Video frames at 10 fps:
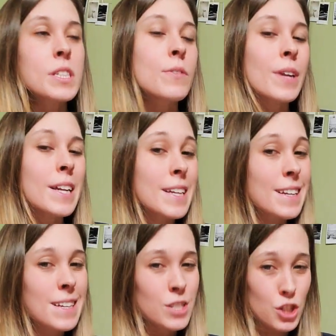what I needed
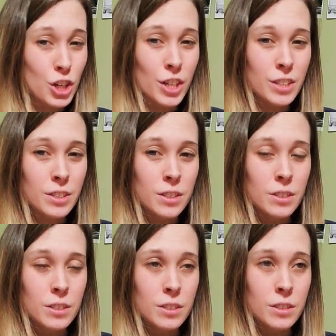as a child.
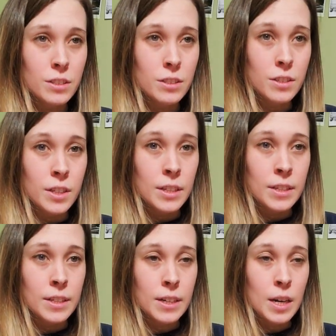
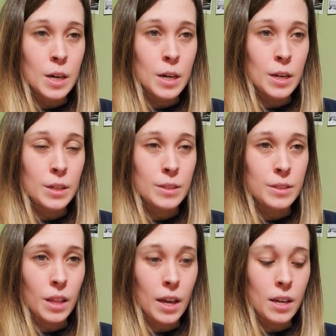
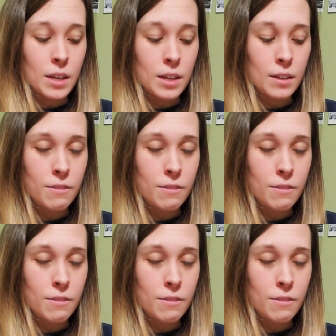Like